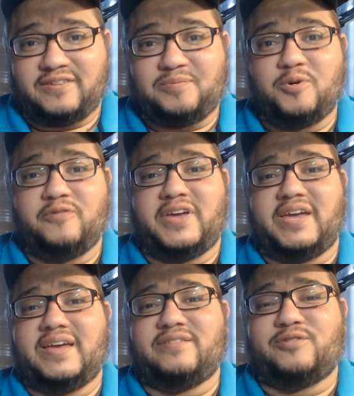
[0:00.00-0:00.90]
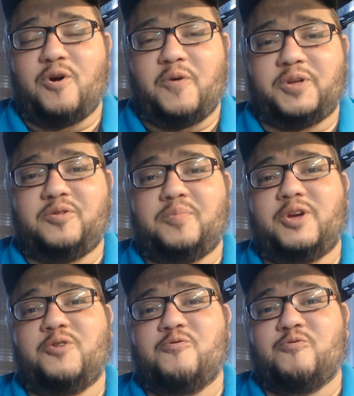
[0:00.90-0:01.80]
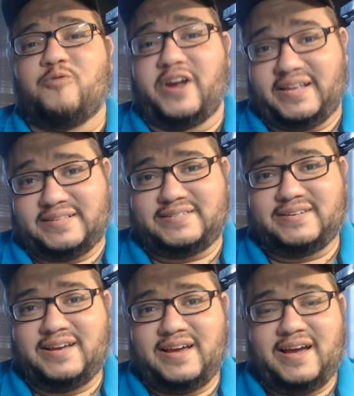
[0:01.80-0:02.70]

This movie is going to be great.